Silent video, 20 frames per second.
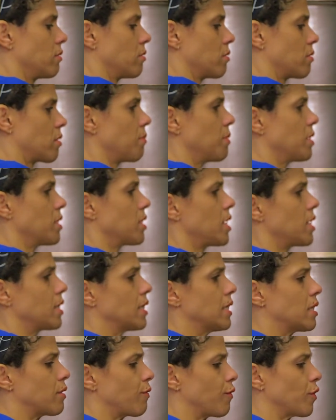So I'm gonna take
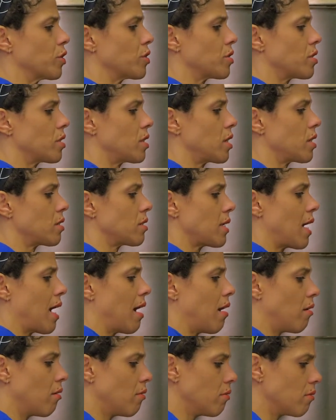these first 6
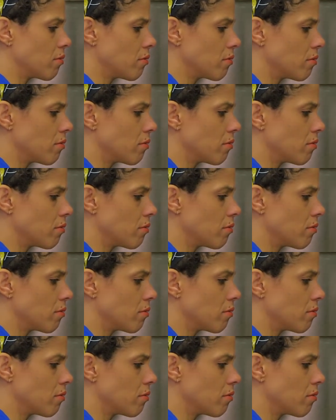out.